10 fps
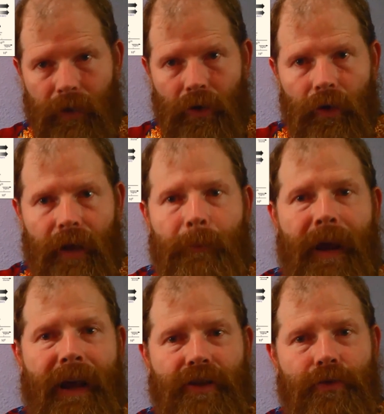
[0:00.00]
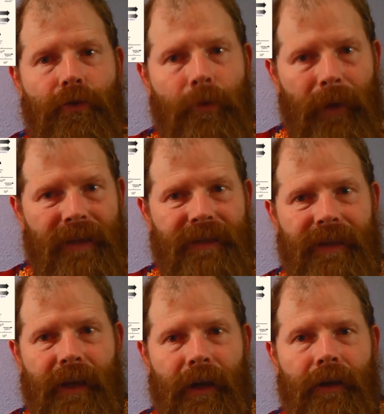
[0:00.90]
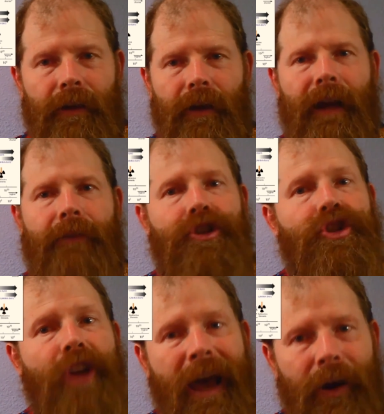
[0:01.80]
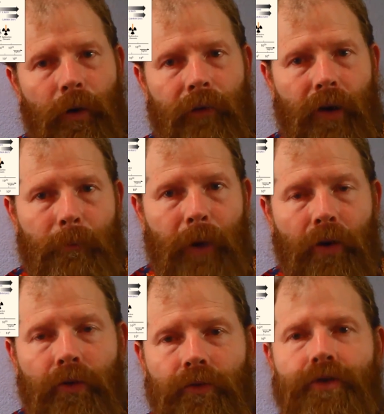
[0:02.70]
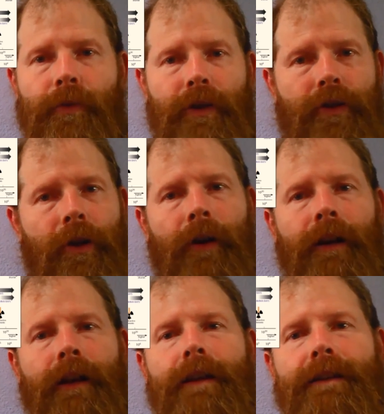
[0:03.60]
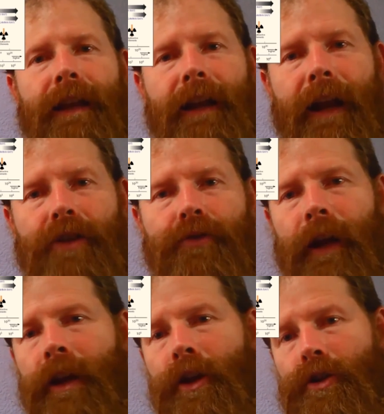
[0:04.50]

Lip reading: We know they can pass through, and we can see a kind of a shadow of our bones when you go and take an X-ray.